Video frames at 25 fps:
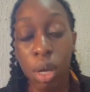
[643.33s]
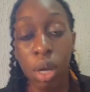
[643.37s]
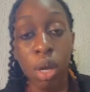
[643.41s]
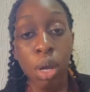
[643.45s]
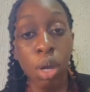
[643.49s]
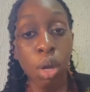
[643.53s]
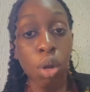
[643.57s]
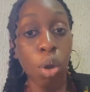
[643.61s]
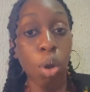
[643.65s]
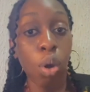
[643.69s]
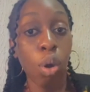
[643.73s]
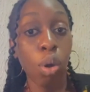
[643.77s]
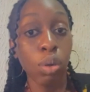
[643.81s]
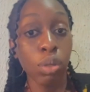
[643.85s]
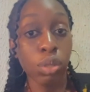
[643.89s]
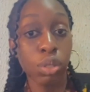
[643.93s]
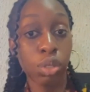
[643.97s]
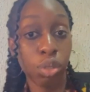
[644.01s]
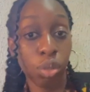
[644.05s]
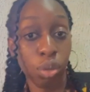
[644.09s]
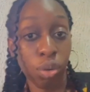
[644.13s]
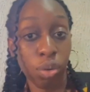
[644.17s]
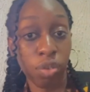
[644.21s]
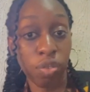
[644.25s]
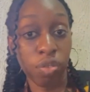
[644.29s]

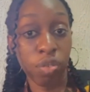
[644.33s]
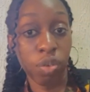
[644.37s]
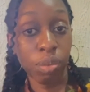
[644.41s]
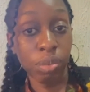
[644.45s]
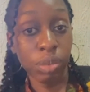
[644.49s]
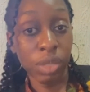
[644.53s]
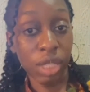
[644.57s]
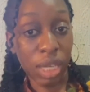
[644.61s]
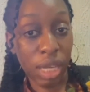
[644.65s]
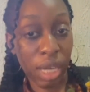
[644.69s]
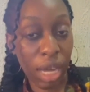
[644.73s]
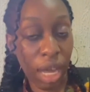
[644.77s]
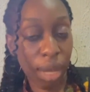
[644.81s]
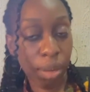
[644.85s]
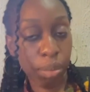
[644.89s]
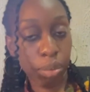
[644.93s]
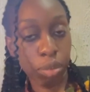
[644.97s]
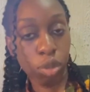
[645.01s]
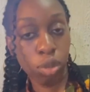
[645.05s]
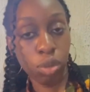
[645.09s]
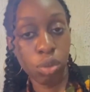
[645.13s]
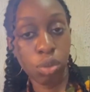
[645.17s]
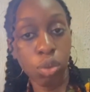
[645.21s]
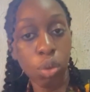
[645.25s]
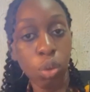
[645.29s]
culture from the lab
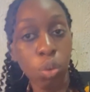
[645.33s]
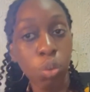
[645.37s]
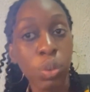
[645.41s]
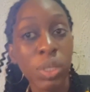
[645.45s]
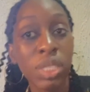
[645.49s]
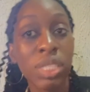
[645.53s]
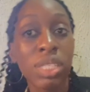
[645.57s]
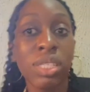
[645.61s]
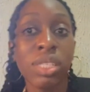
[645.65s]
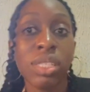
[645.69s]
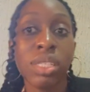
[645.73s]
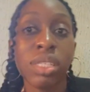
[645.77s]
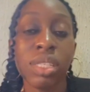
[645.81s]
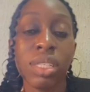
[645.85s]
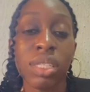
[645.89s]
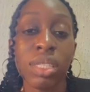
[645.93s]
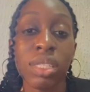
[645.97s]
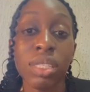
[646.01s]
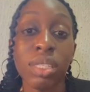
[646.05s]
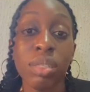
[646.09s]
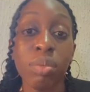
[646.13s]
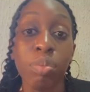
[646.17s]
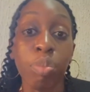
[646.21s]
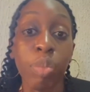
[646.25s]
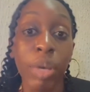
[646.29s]
to know which
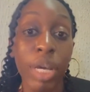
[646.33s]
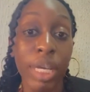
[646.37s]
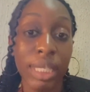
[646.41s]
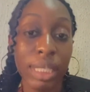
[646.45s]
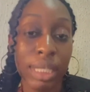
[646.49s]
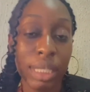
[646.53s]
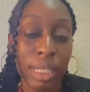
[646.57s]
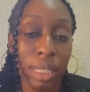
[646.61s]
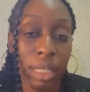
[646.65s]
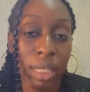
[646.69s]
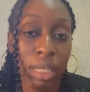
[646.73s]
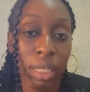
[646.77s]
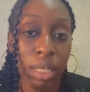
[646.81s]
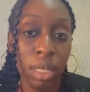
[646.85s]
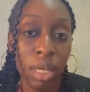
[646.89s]
is the best,